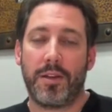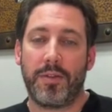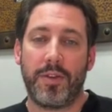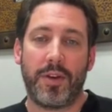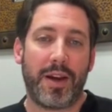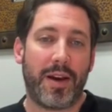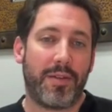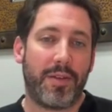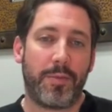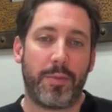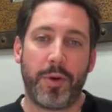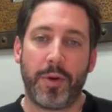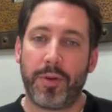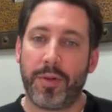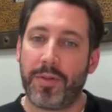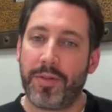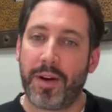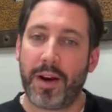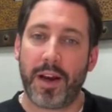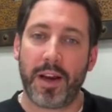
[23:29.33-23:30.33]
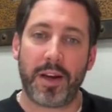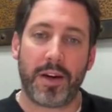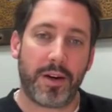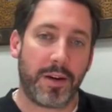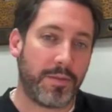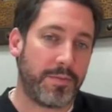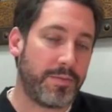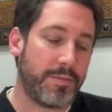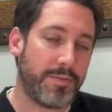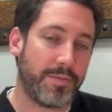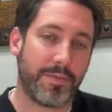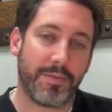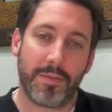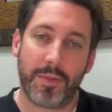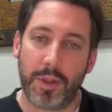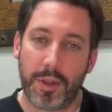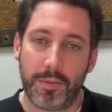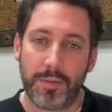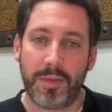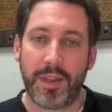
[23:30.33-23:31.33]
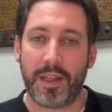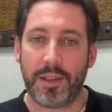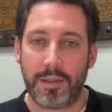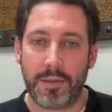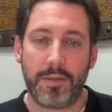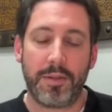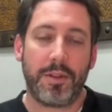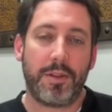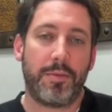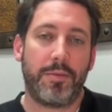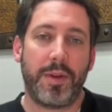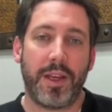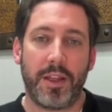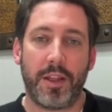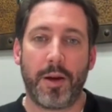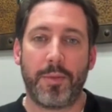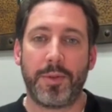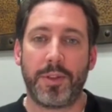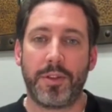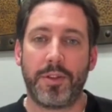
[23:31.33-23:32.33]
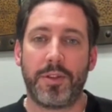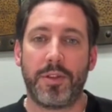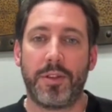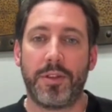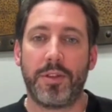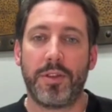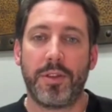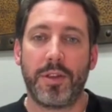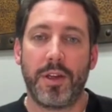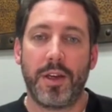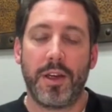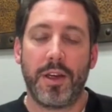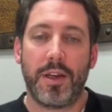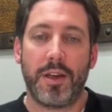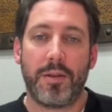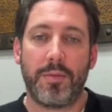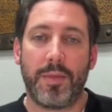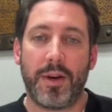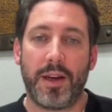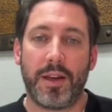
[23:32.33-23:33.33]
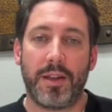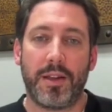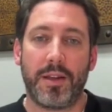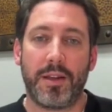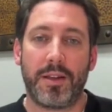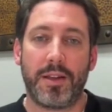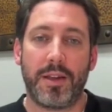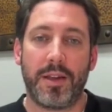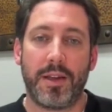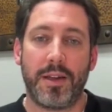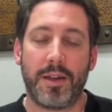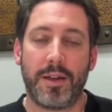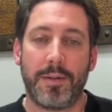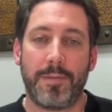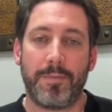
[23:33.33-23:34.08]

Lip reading: If you have a purifier, well, that can be an option too. But